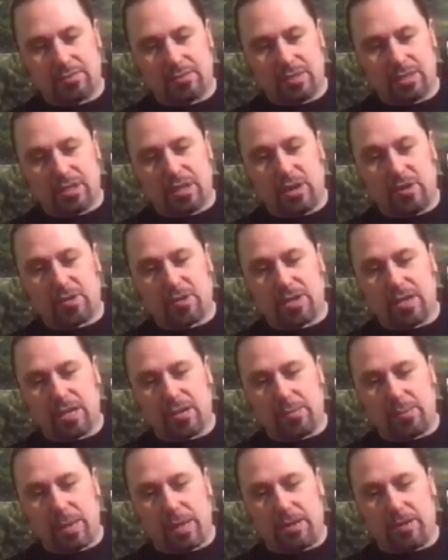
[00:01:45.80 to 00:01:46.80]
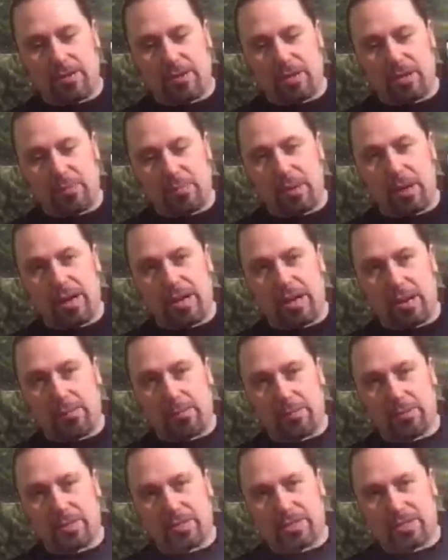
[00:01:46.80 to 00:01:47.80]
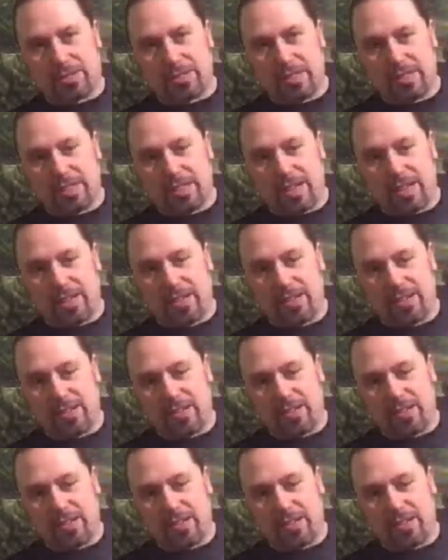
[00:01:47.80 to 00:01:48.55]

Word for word: the coconut better than the pineapple. We'll just say that.